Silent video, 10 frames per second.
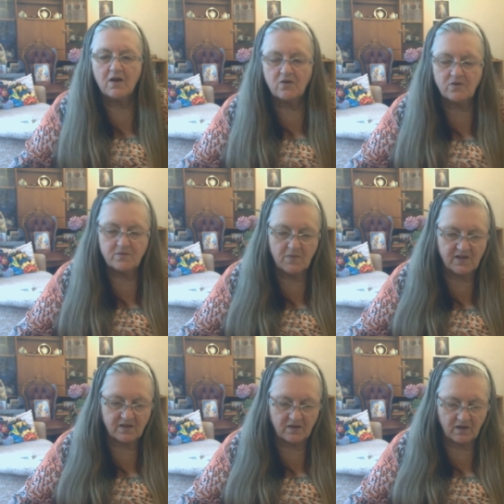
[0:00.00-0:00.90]
Holy
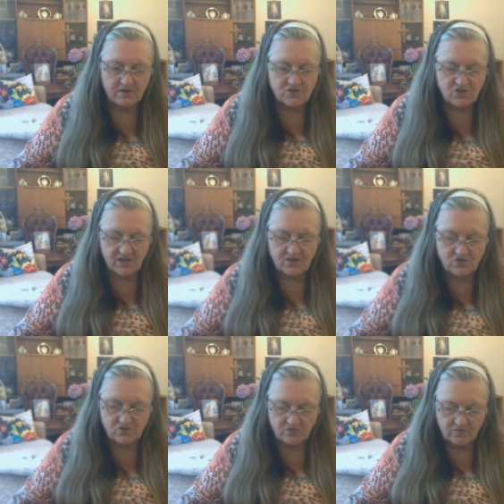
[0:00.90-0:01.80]
Michael
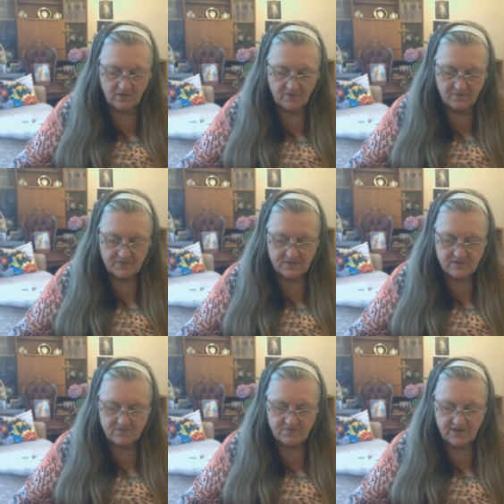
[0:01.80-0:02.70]
Archangel,
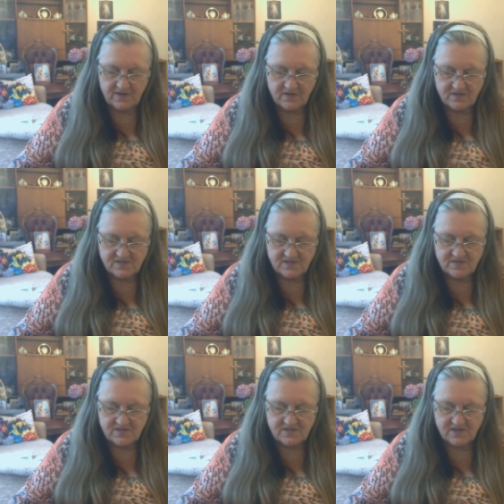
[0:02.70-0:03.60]
defend us
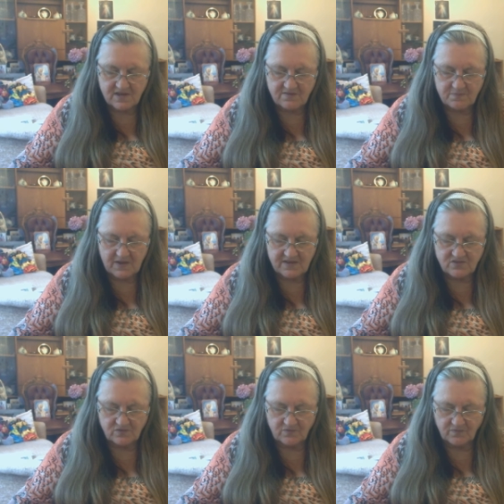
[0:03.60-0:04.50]
in this day of
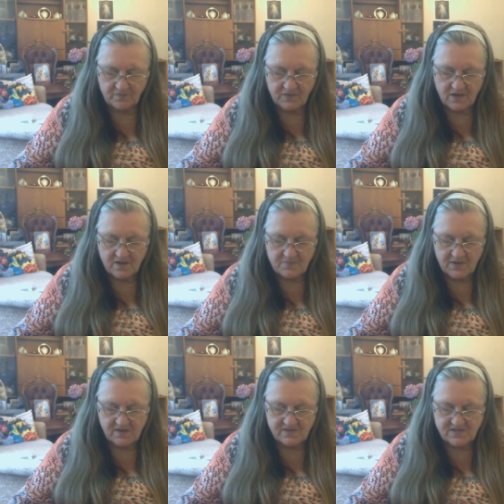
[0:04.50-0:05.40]
battle.
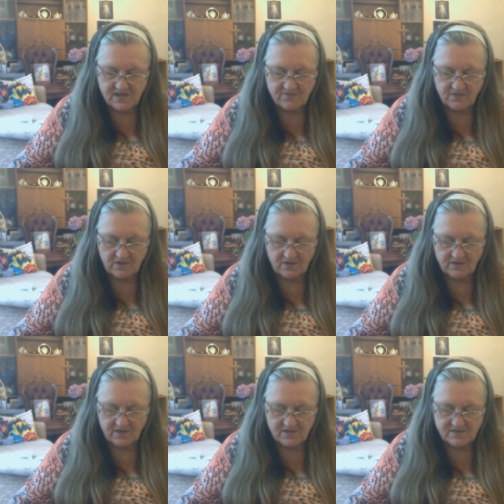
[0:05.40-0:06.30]
Now safeguard
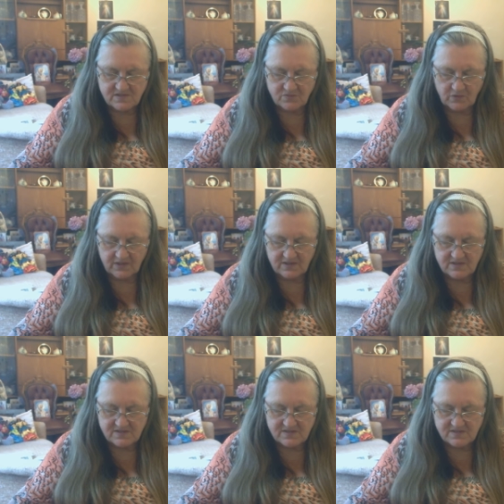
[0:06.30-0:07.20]
against the
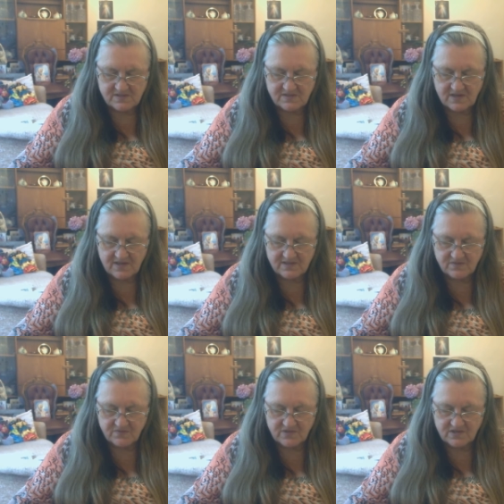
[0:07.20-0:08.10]
wickedness and snares
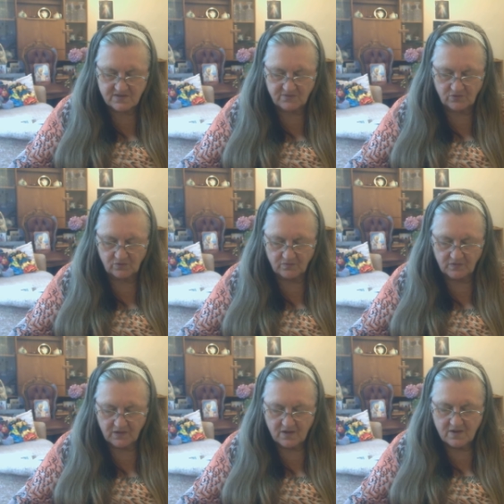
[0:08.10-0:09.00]
of the devil
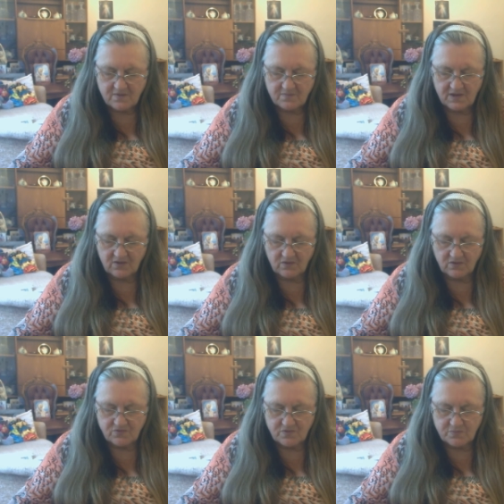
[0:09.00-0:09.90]
May
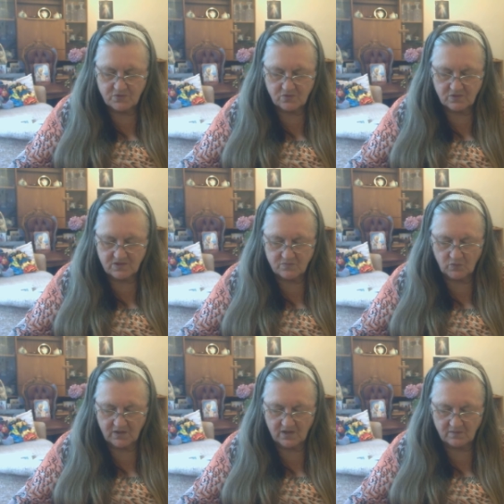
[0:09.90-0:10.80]
God rebuke him,
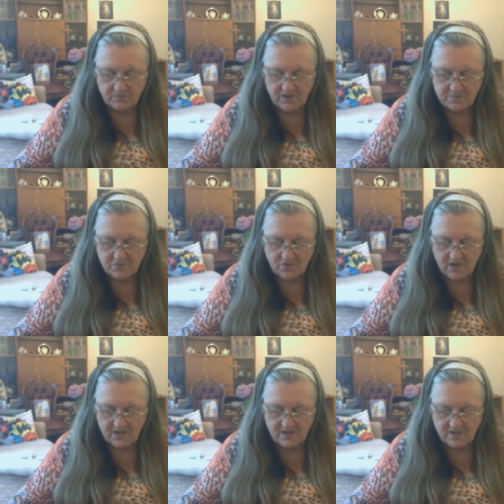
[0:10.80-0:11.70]
we humbly
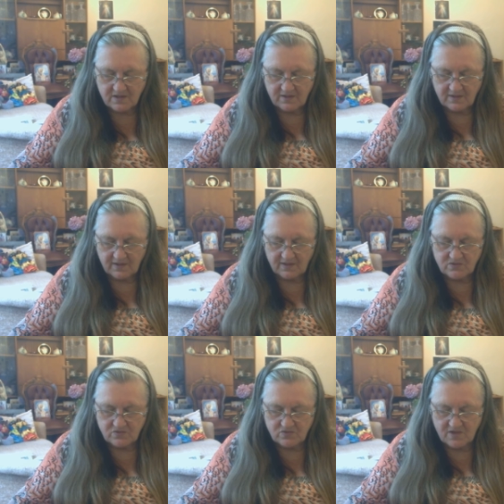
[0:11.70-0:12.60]
pray,
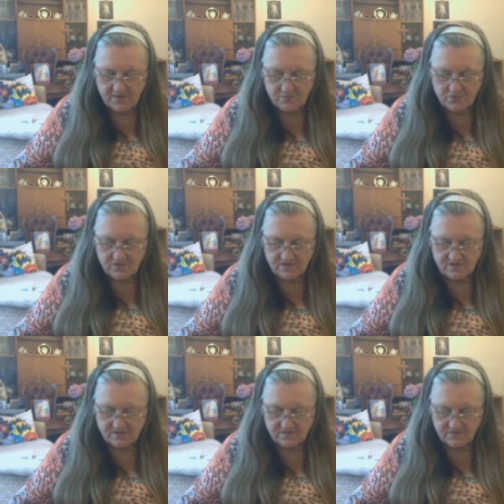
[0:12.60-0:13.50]
and do thou,
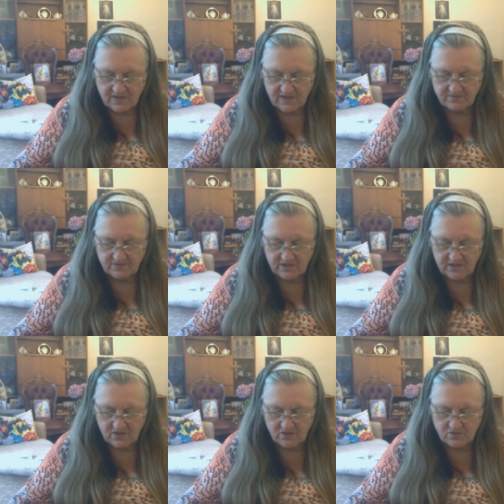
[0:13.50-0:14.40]
Prince of the
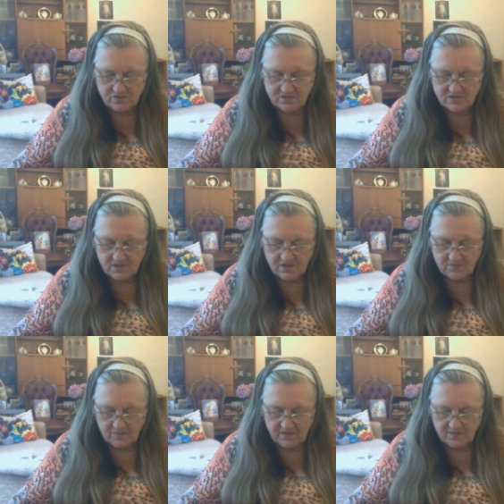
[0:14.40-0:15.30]
heavenly host,
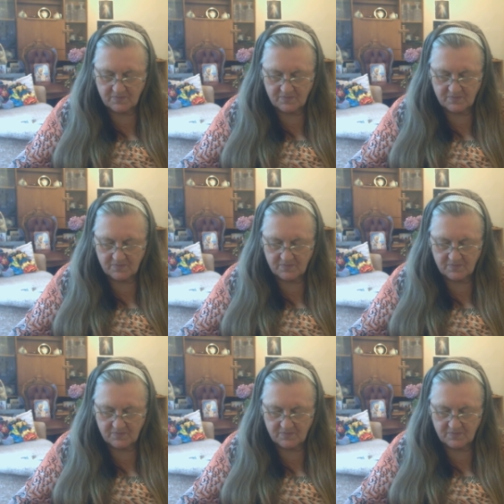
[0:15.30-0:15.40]
by the